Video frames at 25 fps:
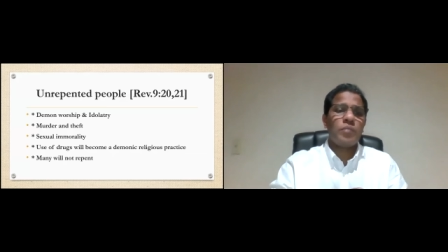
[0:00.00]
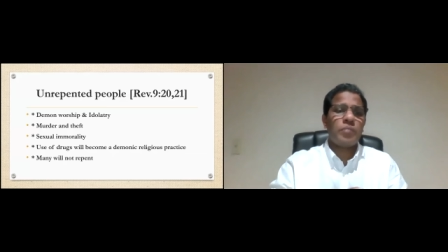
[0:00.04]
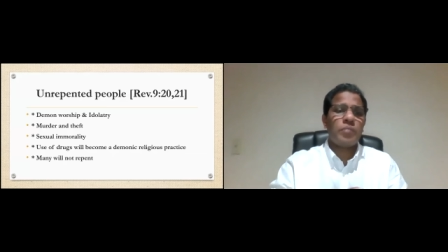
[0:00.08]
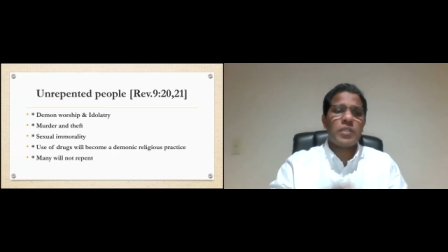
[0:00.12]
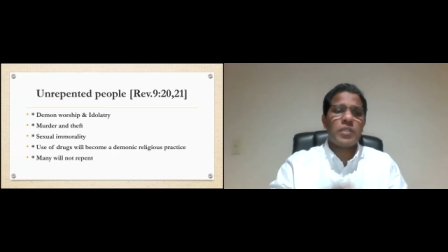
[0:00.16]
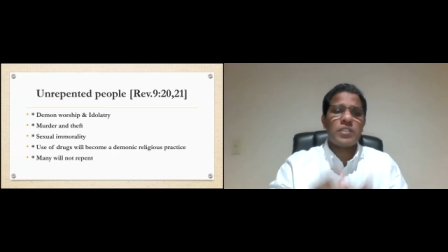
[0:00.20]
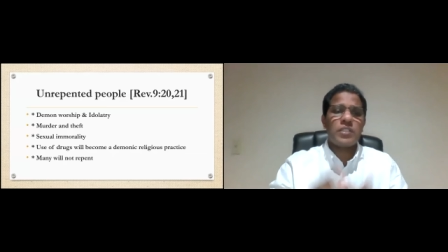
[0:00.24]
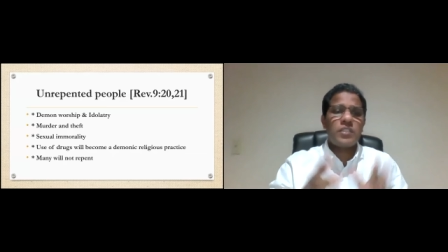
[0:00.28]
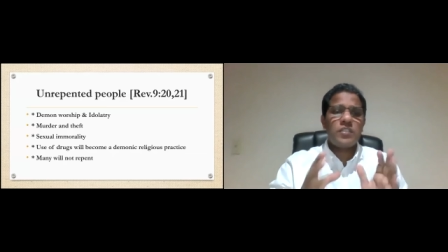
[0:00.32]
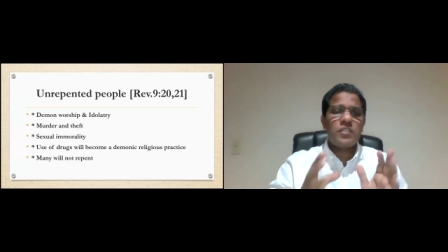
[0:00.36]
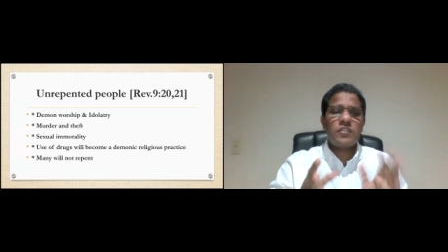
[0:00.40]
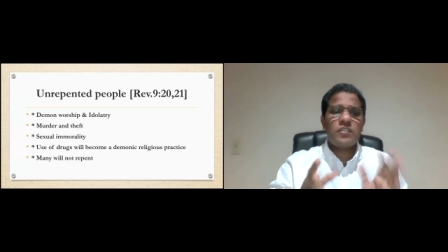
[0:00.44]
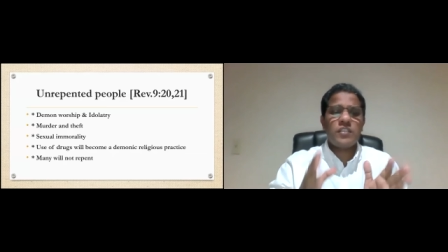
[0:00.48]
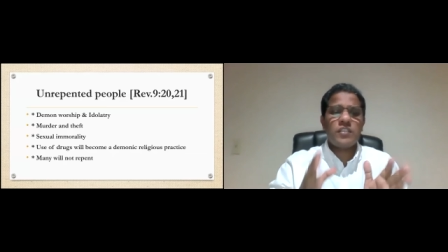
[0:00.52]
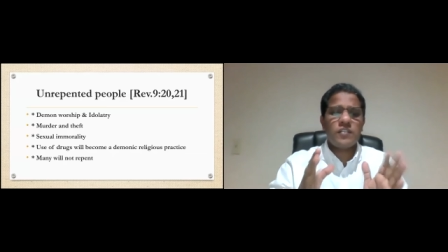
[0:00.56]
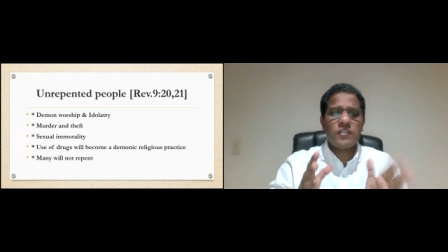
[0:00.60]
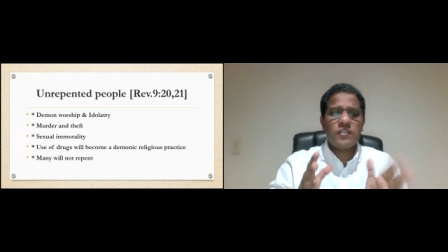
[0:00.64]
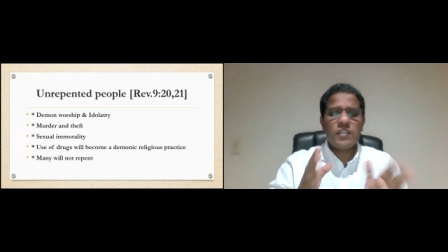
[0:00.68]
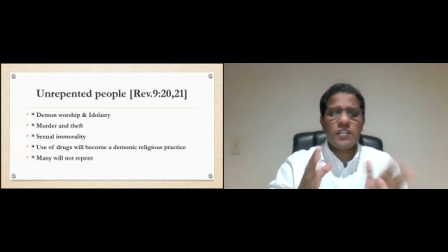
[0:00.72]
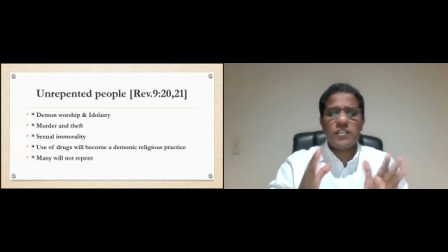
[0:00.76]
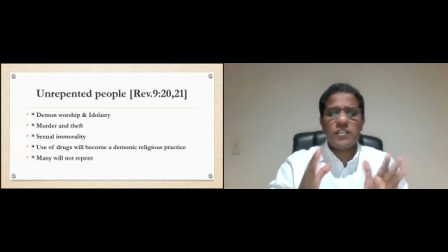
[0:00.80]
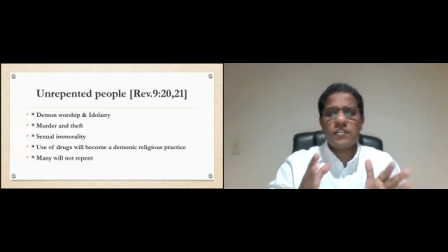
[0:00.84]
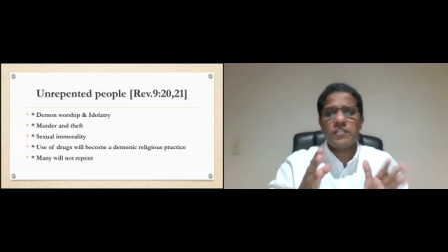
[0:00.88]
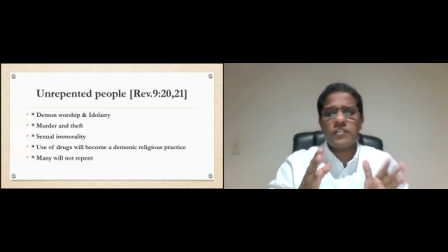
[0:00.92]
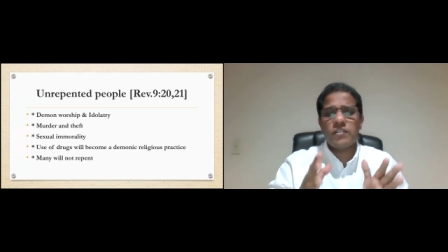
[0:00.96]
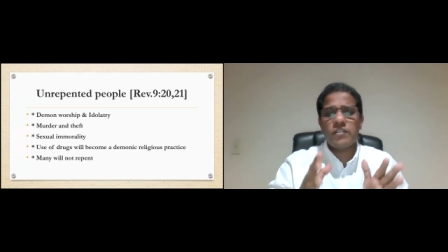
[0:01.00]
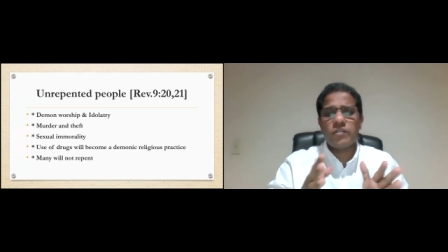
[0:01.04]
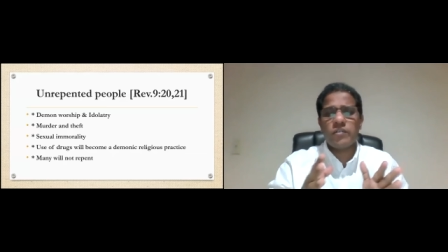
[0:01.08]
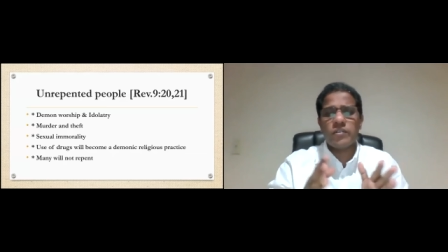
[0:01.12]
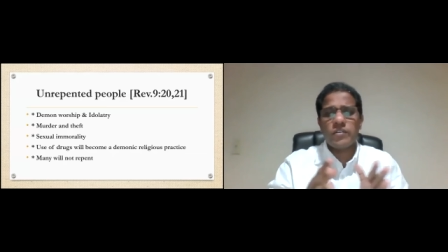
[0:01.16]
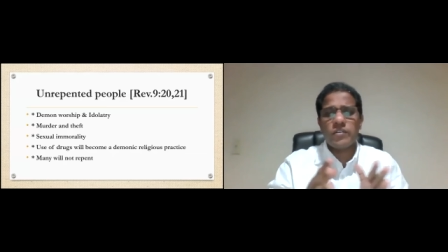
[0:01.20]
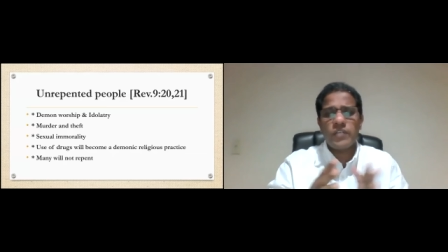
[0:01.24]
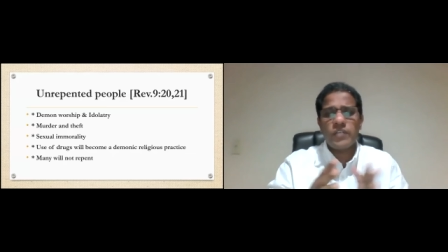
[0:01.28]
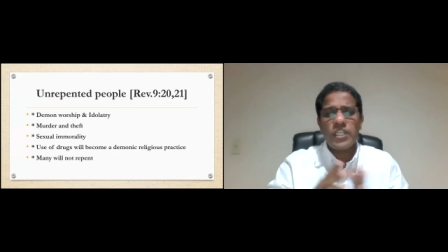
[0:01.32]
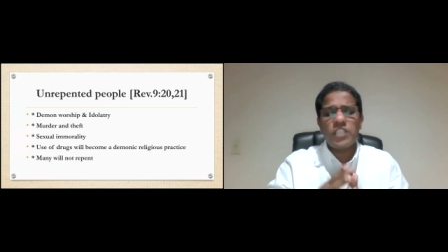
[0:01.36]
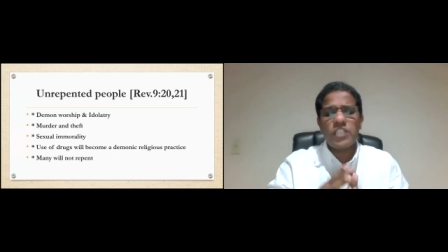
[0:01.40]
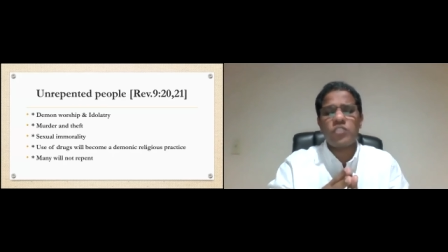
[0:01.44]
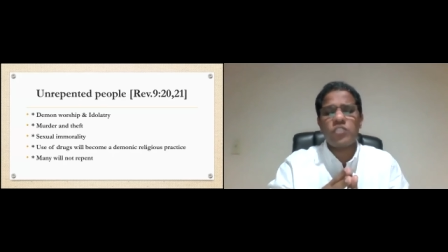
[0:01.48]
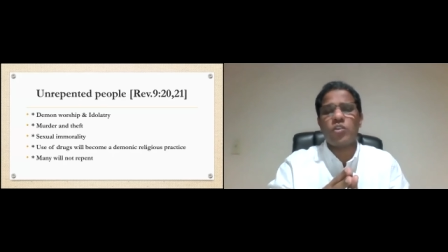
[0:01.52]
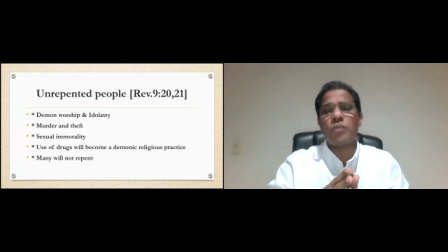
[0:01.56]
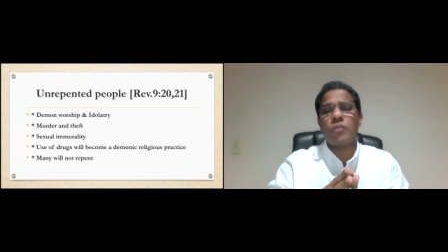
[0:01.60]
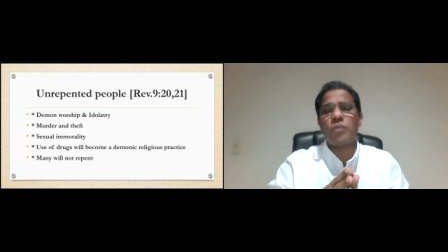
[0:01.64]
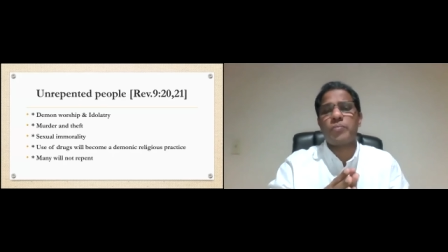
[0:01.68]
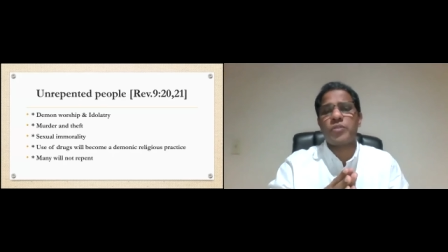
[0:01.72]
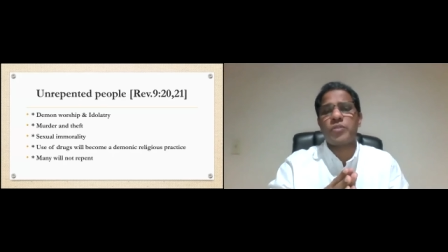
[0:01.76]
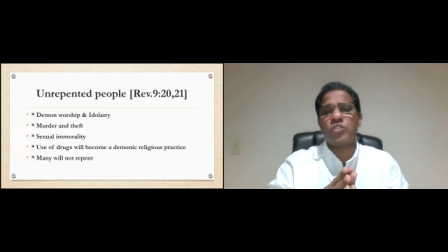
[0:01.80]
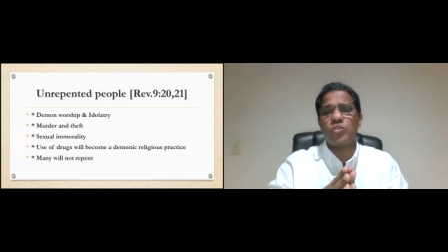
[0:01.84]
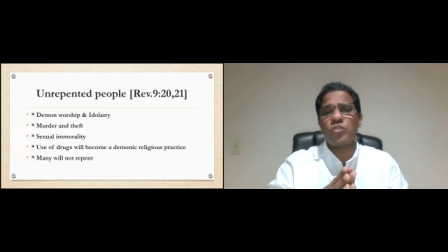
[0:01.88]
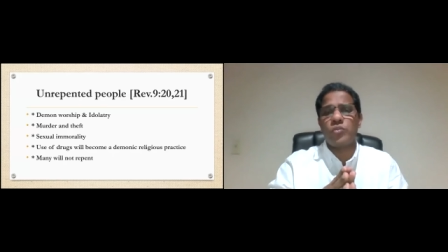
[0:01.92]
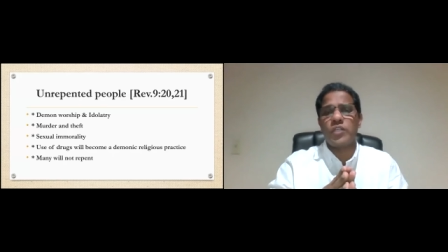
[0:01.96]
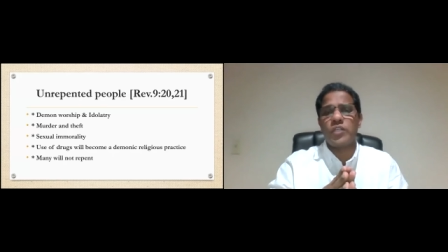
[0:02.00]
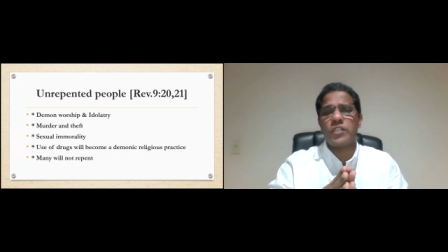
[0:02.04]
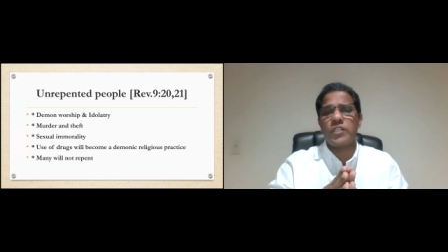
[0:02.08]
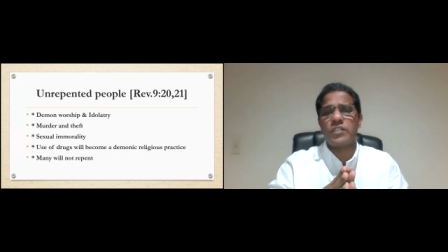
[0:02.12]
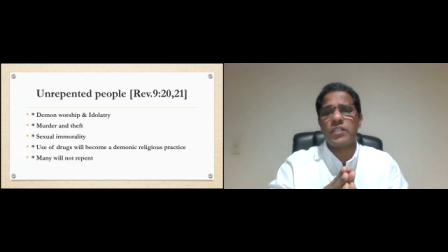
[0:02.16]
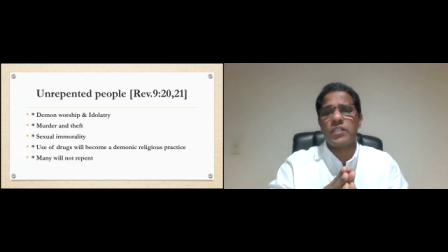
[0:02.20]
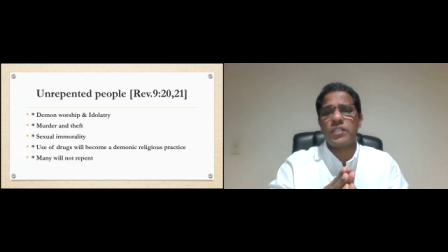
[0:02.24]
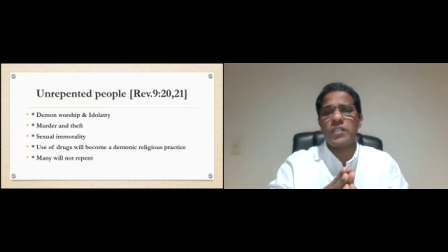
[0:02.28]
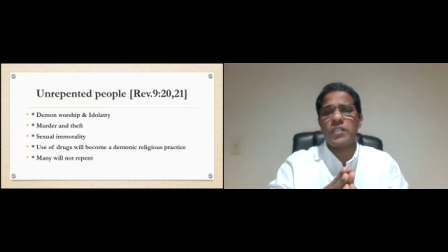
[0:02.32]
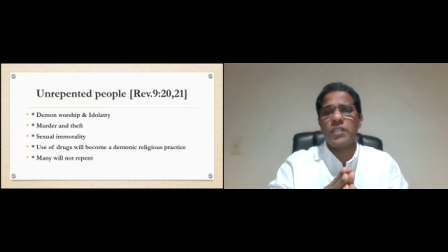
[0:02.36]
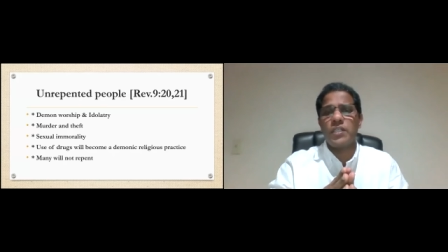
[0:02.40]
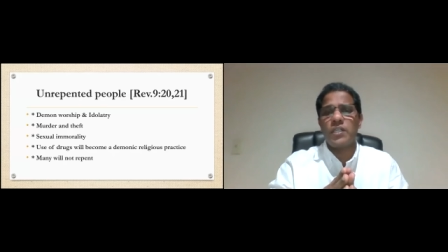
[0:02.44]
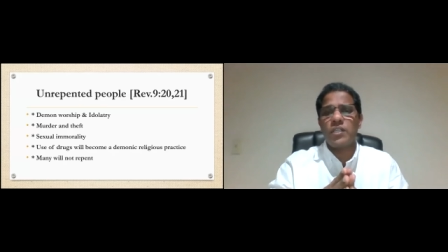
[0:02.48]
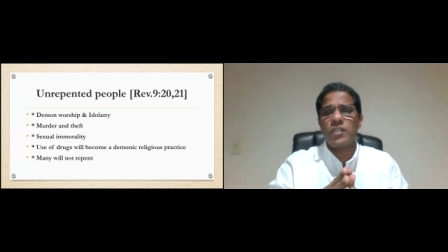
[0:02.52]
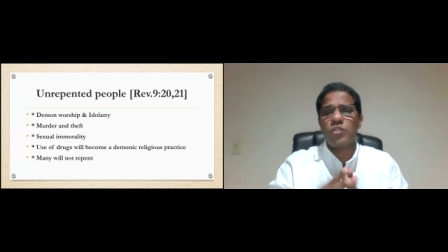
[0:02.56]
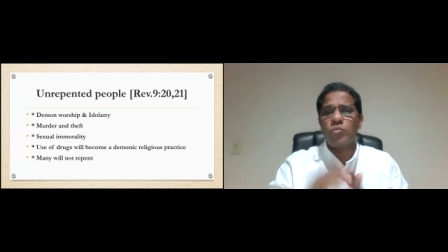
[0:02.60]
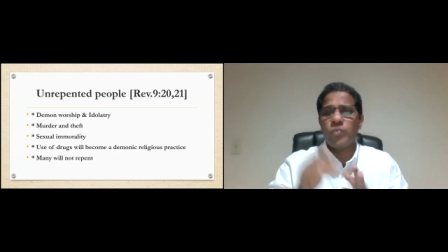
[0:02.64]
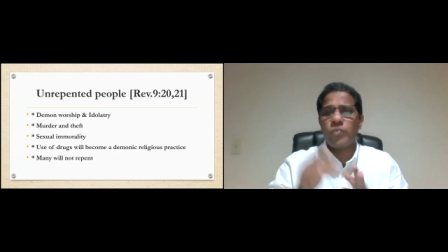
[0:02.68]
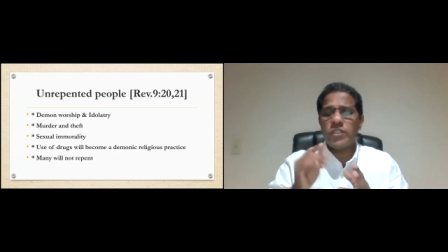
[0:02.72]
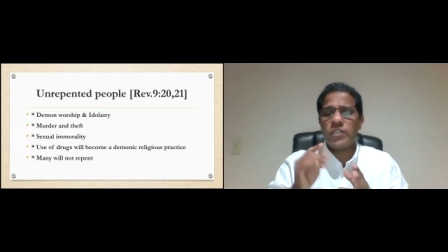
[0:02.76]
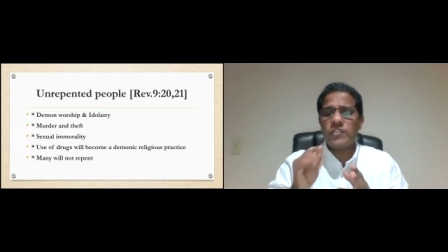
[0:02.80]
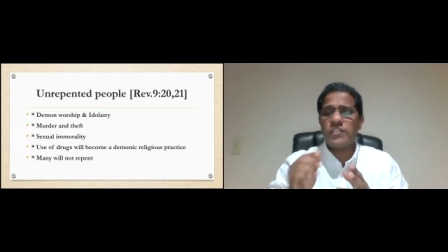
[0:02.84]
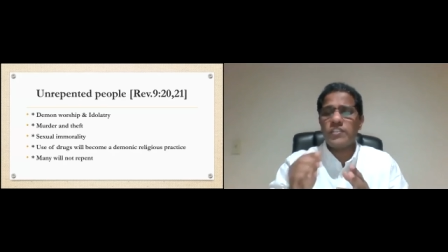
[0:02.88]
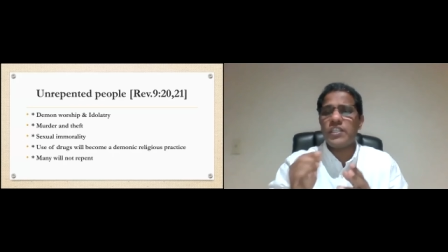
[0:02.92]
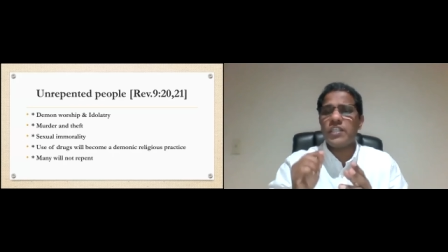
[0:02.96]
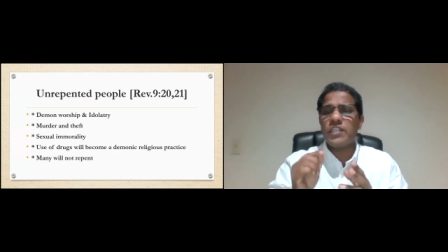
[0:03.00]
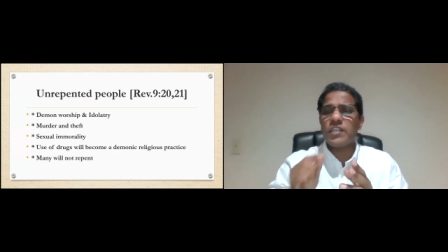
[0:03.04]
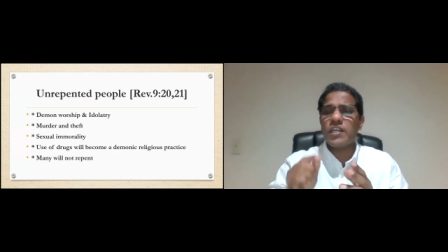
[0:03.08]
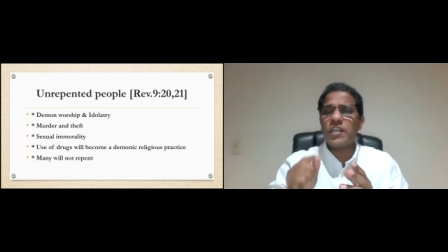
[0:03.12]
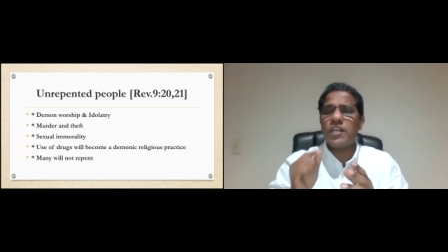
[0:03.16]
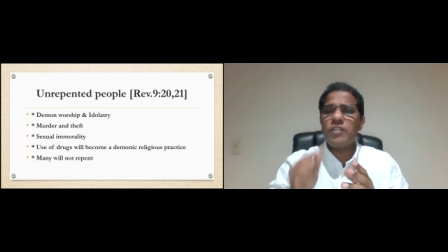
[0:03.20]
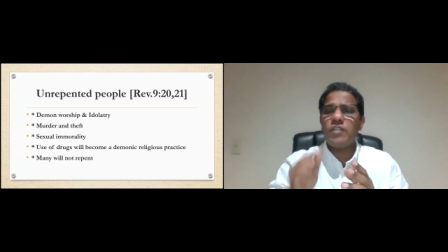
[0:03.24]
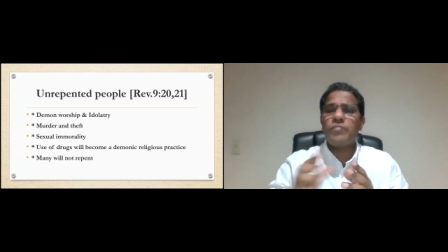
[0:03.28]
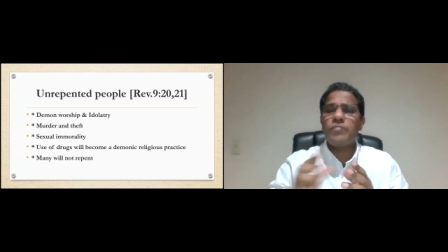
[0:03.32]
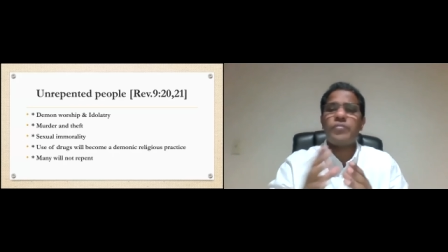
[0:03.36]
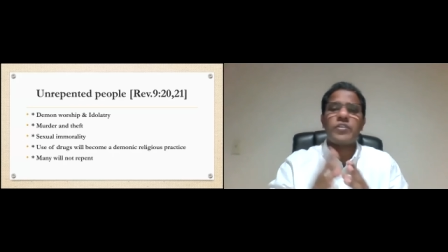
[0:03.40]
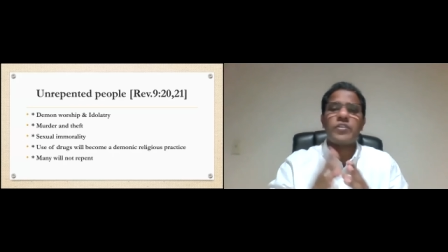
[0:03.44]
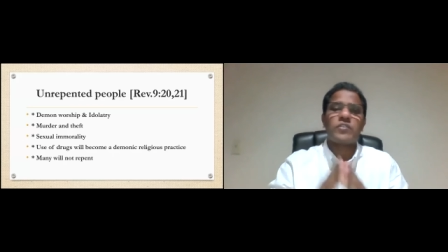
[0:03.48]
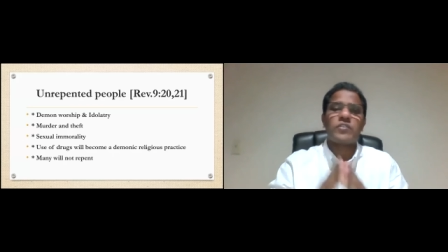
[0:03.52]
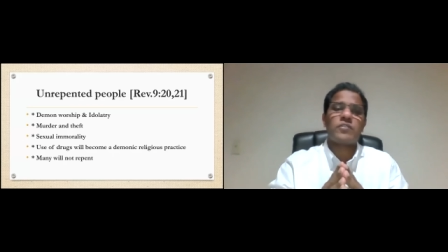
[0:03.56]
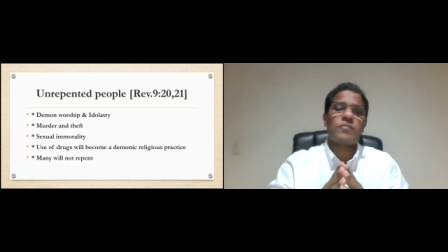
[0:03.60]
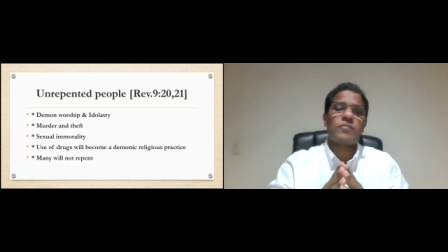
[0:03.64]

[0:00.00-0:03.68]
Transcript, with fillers: But this is this is our great opportunity to once again confess